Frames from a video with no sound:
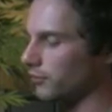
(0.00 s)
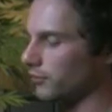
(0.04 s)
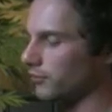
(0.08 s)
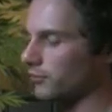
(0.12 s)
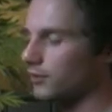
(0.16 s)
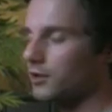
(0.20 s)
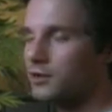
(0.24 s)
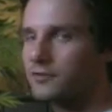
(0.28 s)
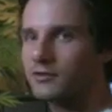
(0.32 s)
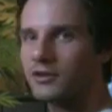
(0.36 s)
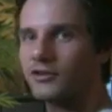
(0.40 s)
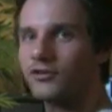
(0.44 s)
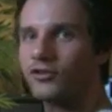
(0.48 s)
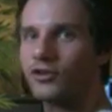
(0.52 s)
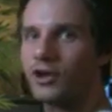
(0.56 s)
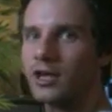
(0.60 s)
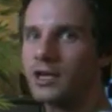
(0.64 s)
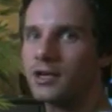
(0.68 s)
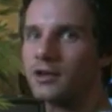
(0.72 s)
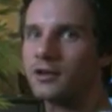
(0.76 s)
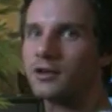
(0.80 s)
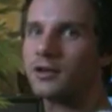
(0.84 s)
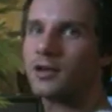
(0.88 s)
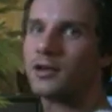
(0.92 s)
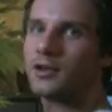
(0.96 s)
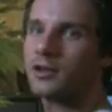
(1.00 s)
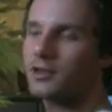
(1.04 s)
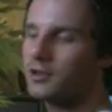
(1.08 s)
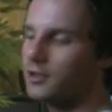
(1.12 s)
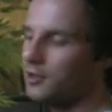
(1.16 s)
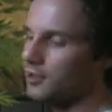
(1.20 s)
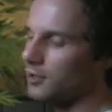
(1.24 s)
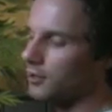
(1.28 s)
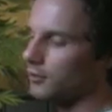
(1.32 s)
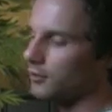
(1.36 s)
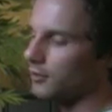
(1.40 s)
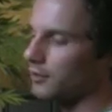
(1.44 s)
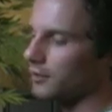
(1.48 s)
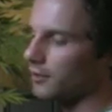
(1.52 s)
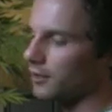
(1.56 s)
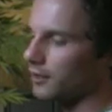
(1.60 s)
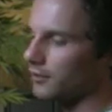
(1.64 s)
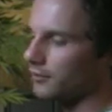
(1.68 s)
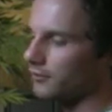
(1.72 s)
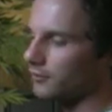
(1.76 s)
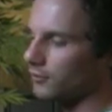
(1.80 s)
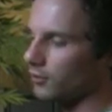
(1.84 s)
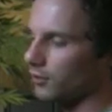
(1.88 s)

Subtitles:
It's kind of a cheat, you know. It's